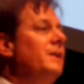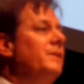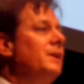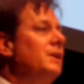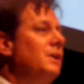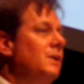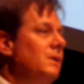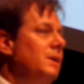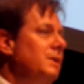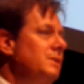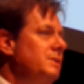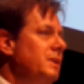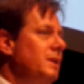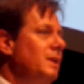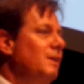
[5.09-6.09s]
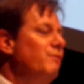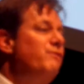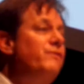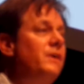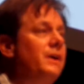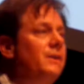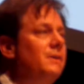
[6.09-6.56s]
the courage that our
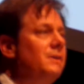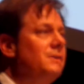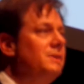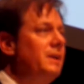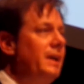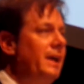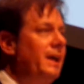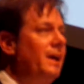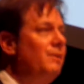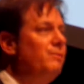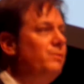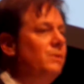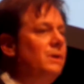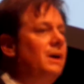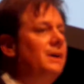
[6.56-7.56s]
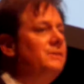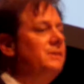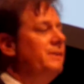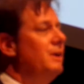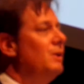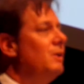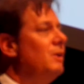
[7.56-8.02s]
funders had for us
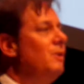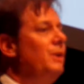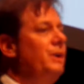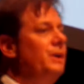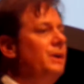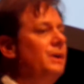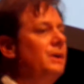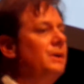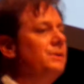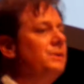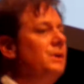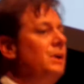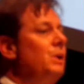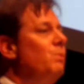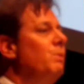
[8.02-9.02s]
in the early years